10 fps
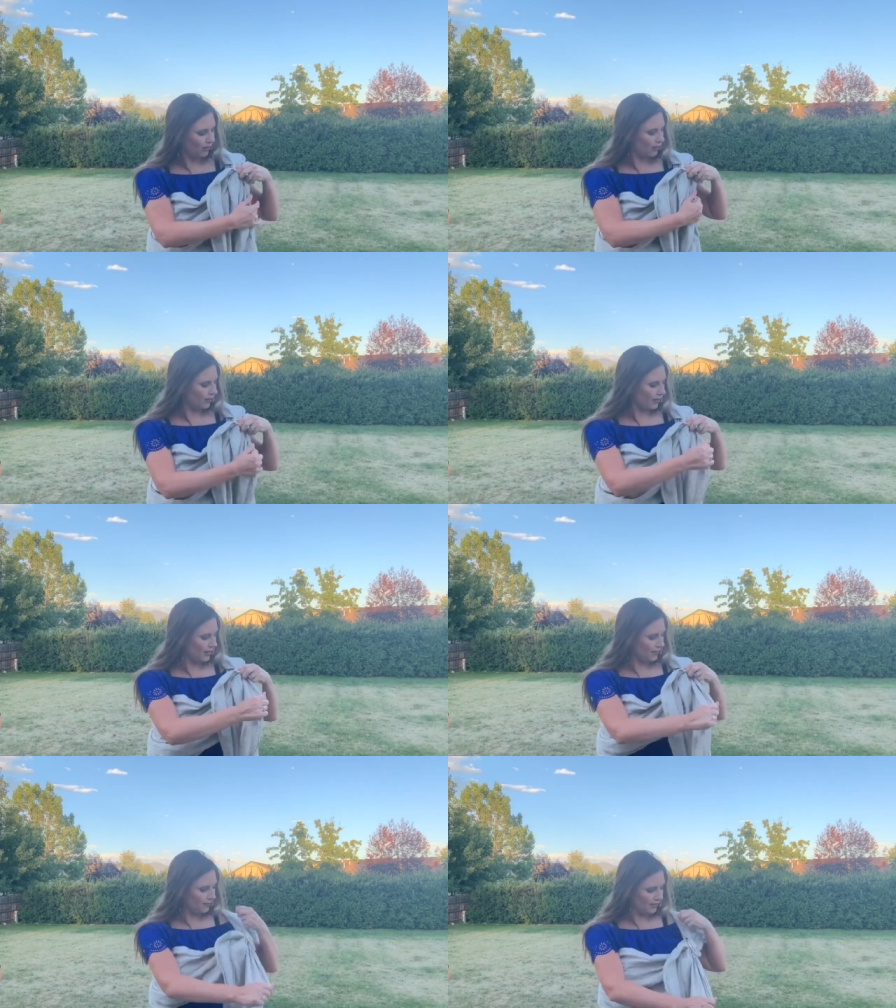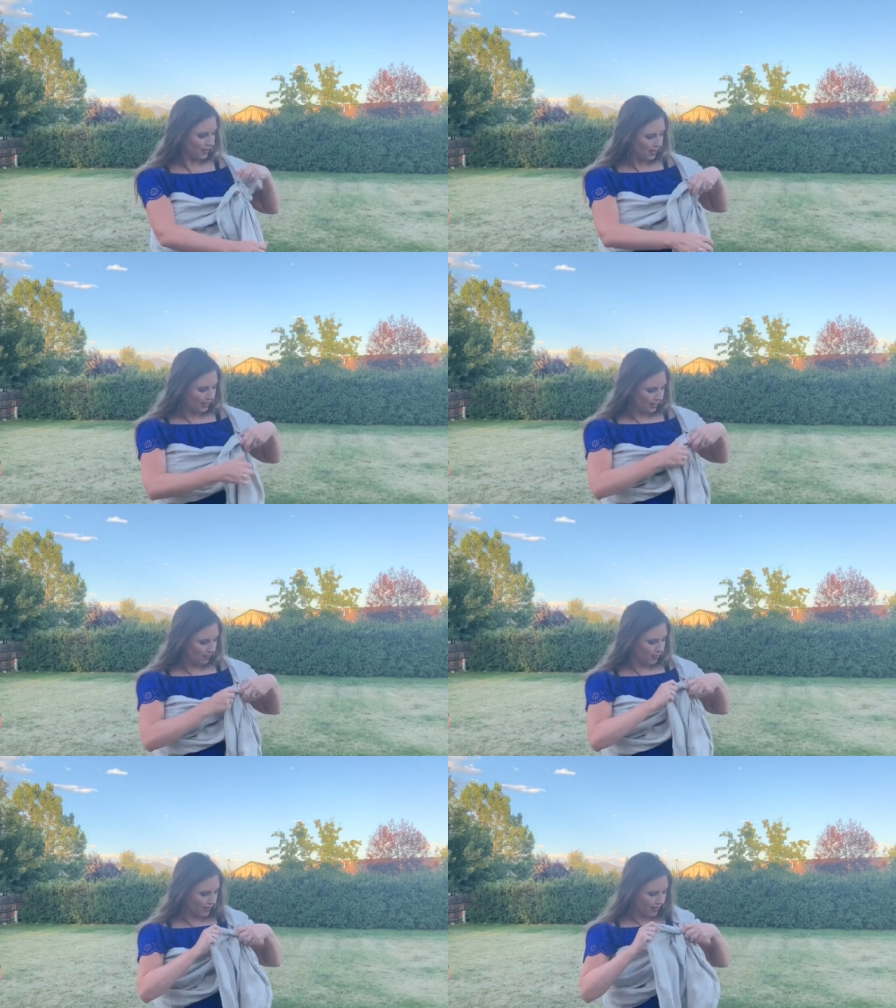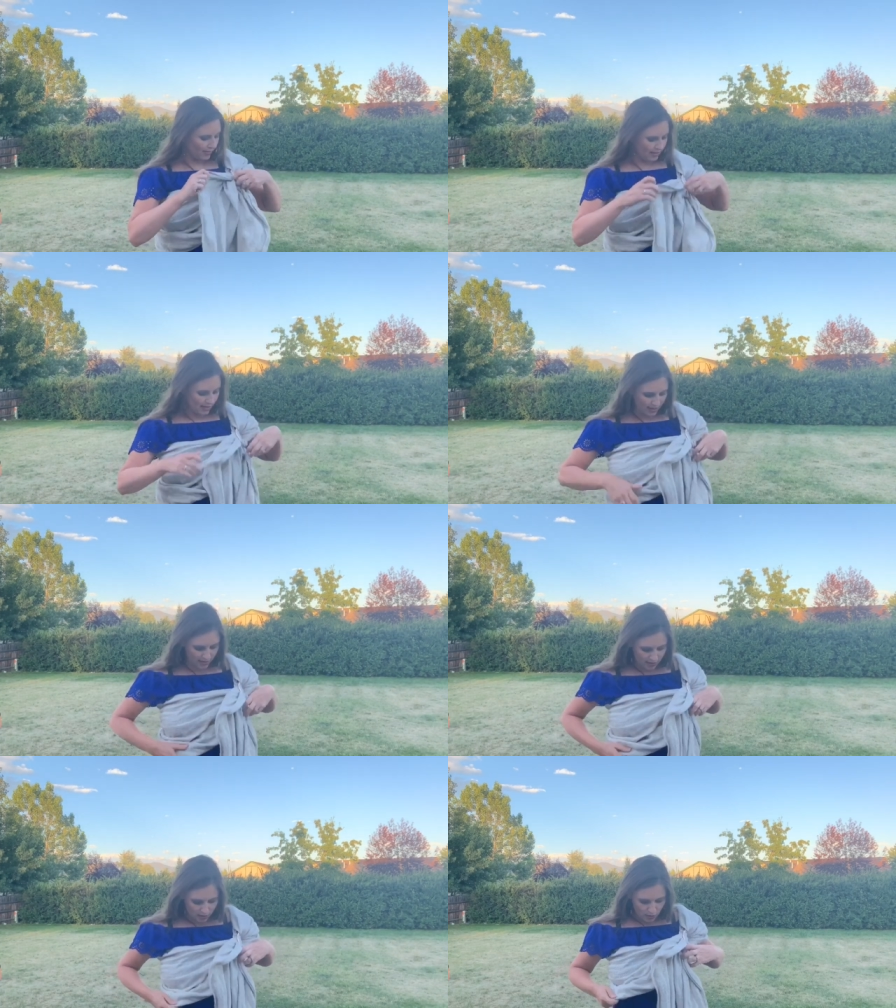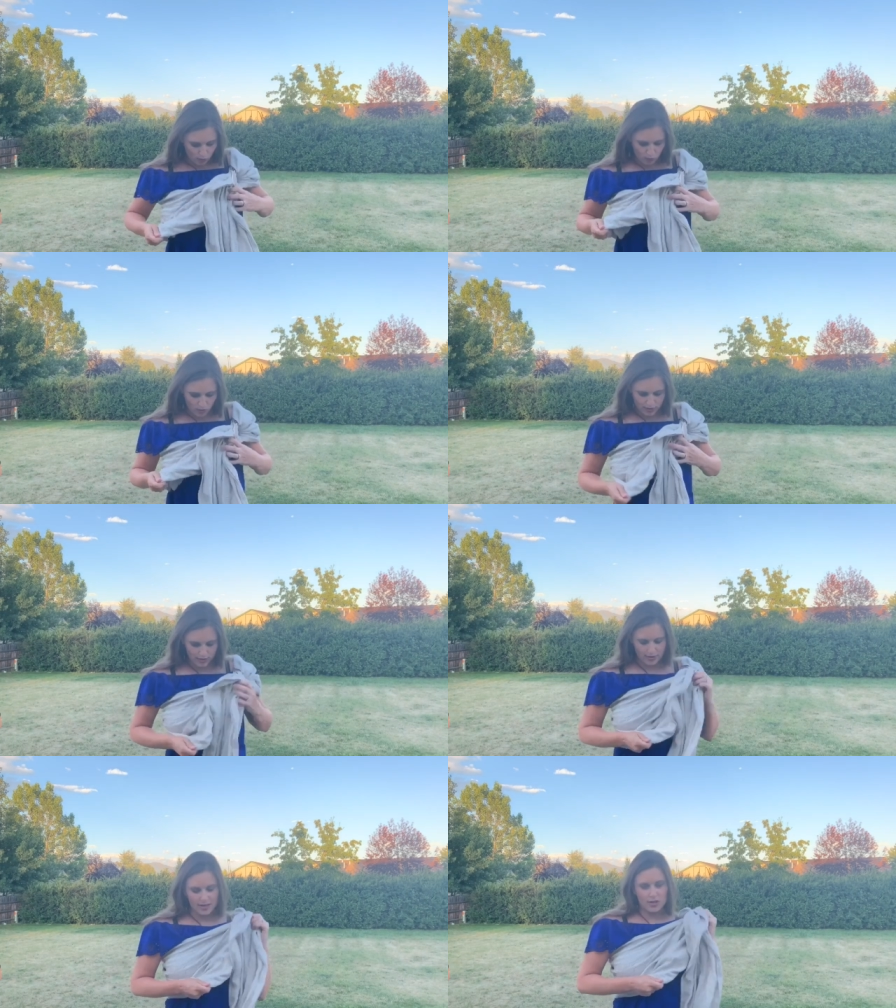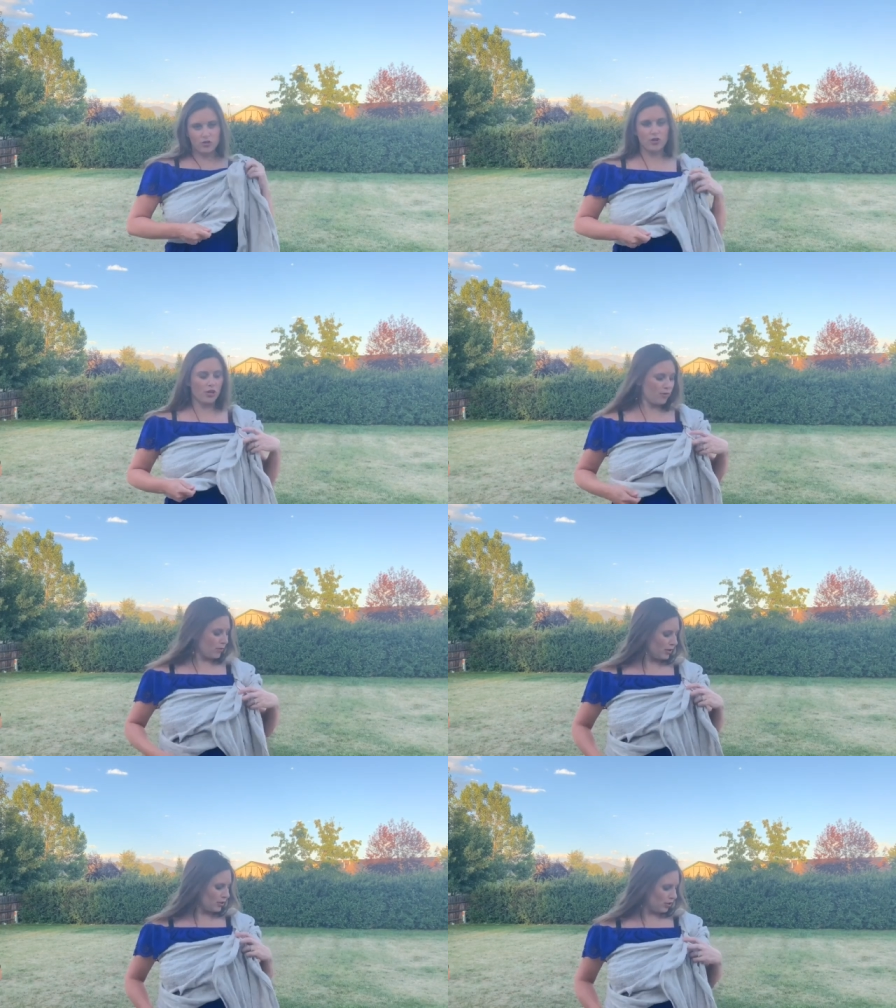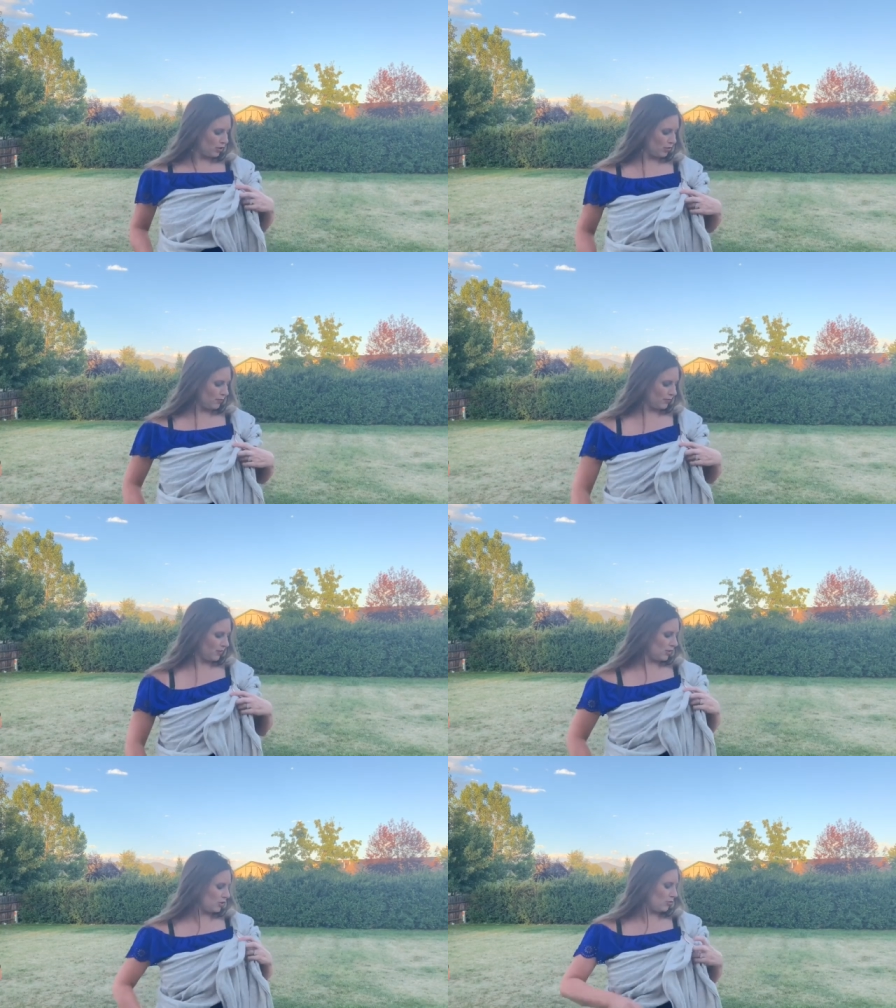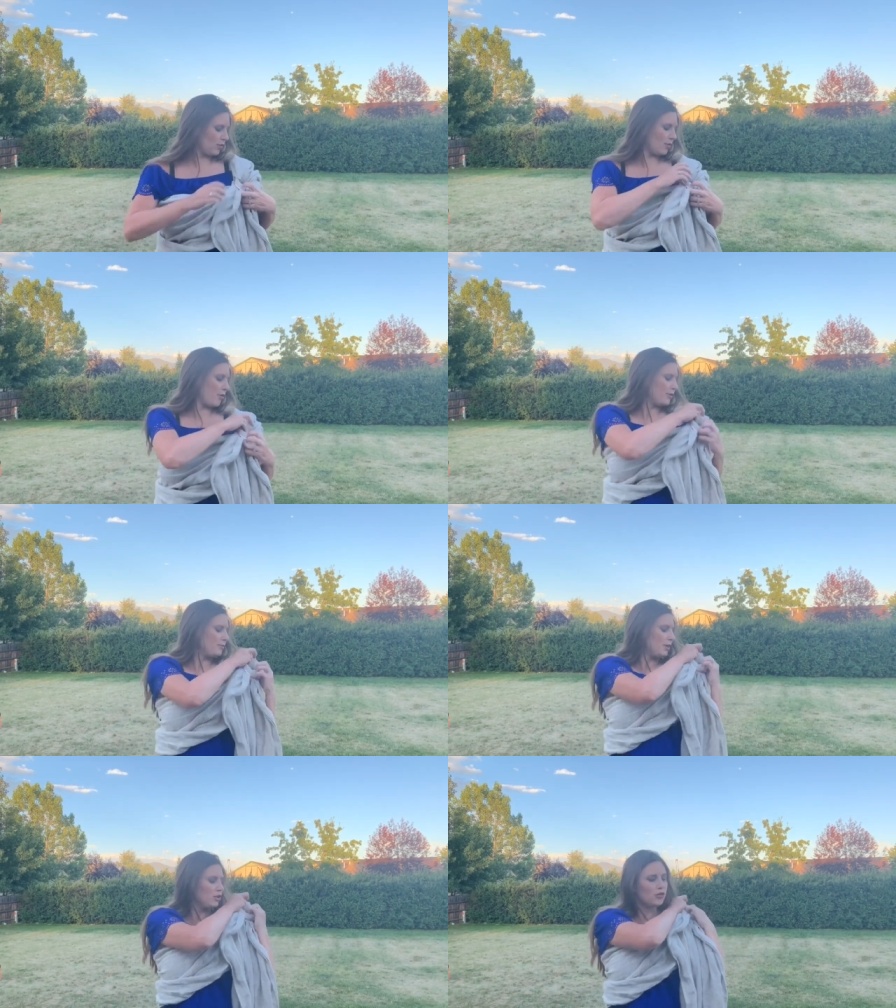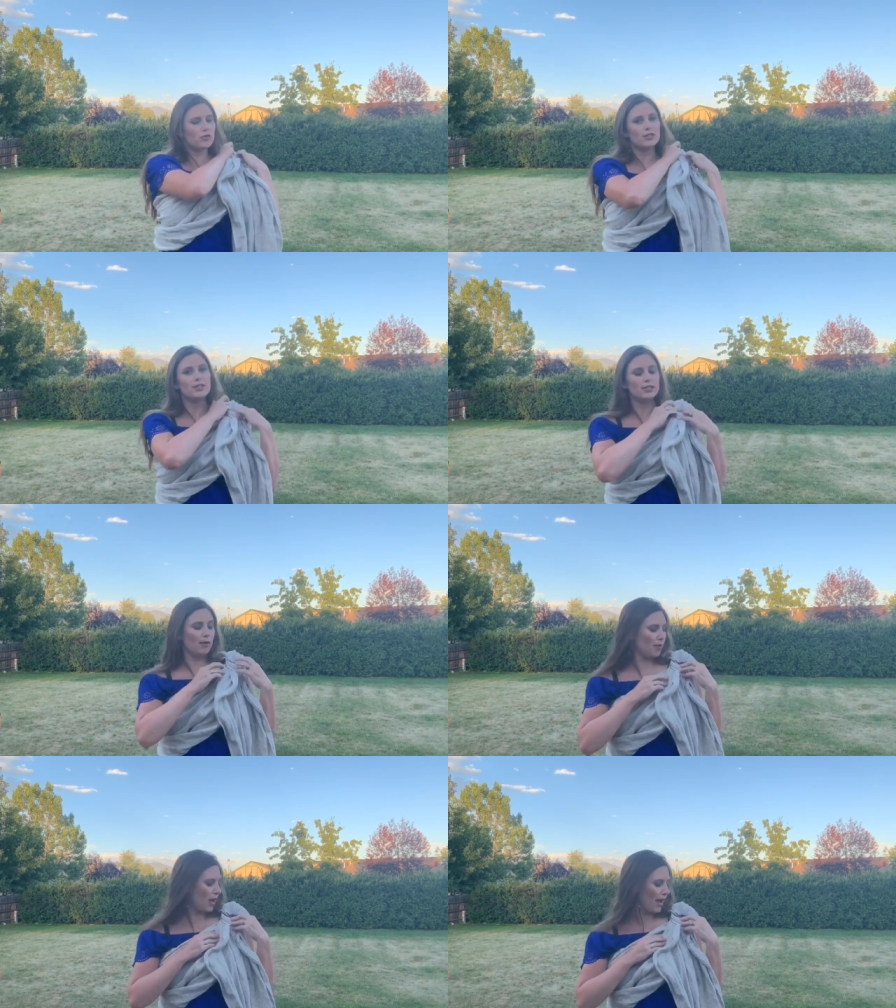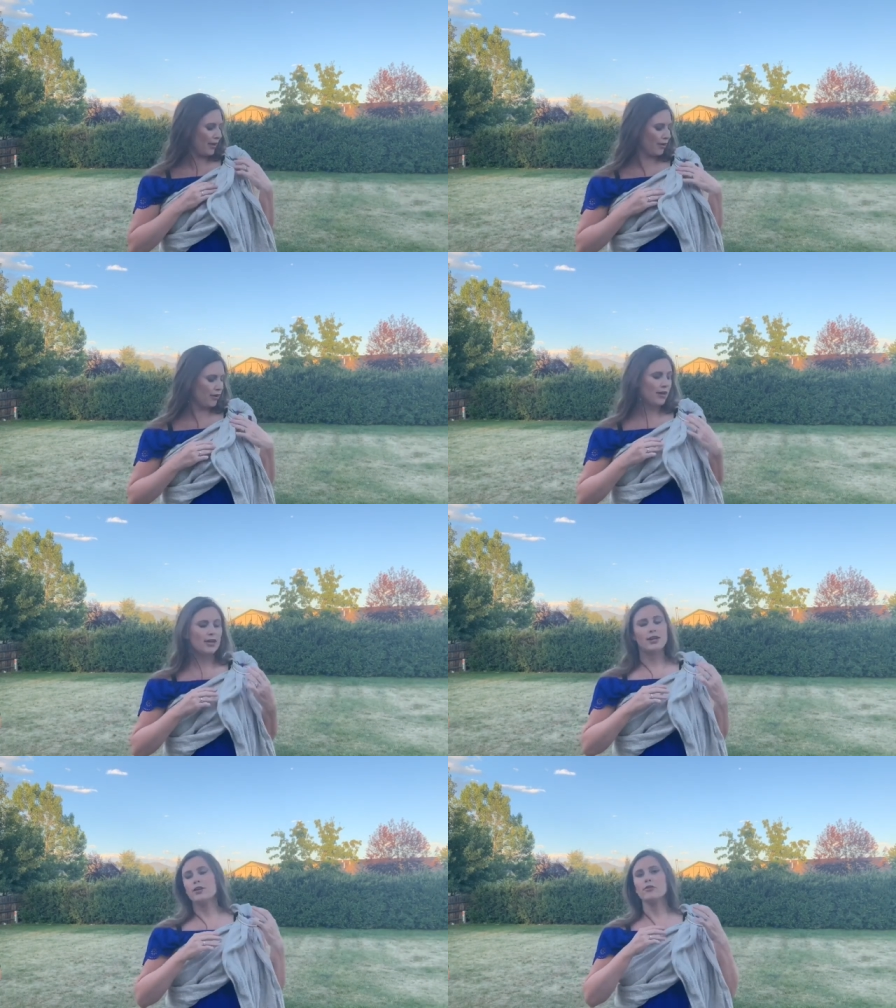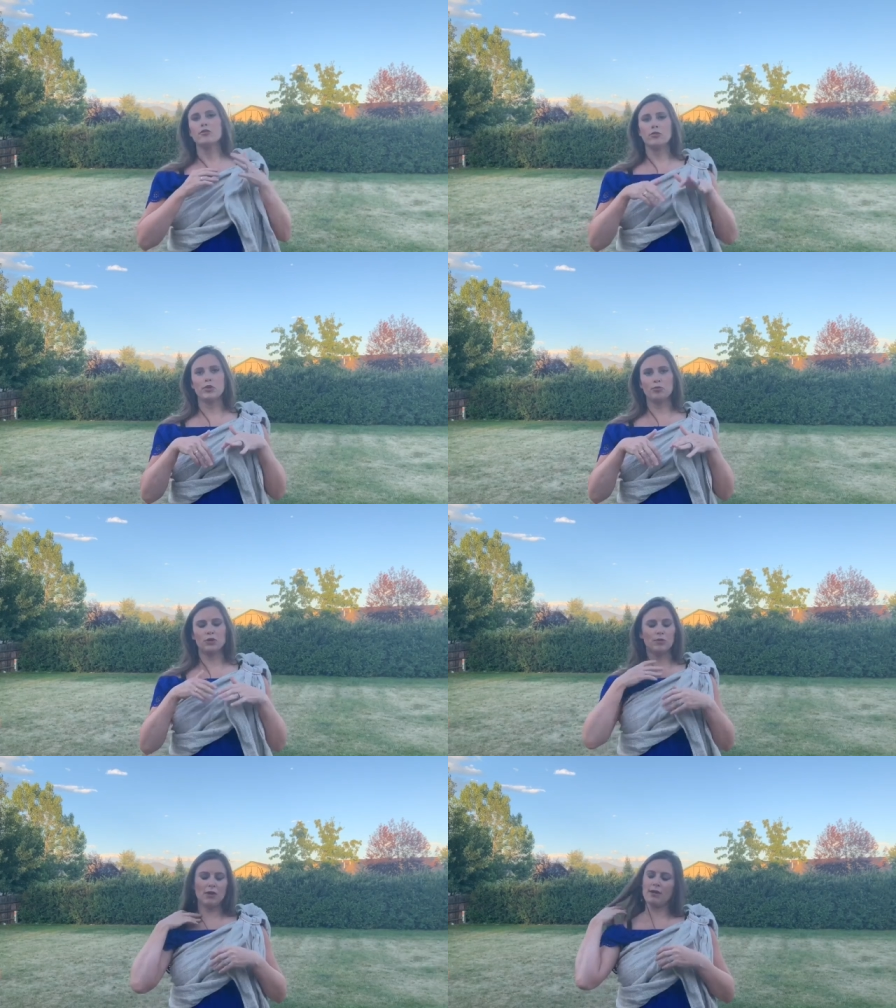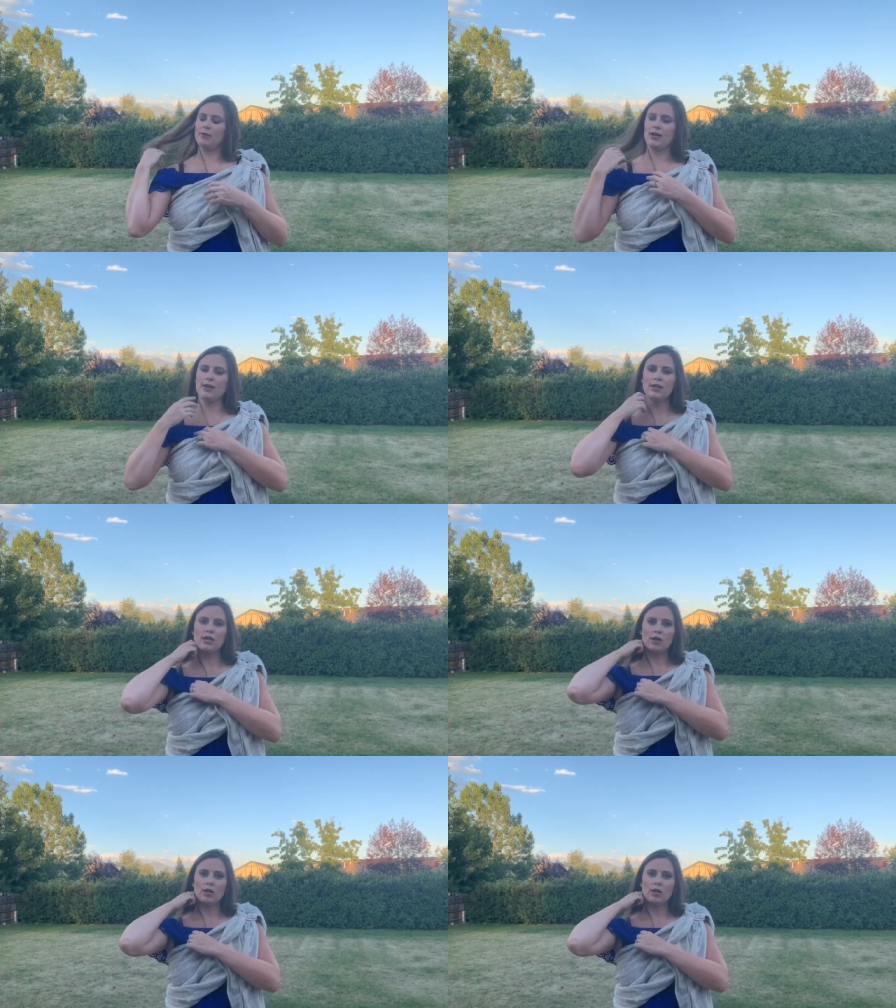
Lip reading: Alright, keep going. And then one of the things you're going to want to do is you want to always make sure this is up higher for when you put the baby in,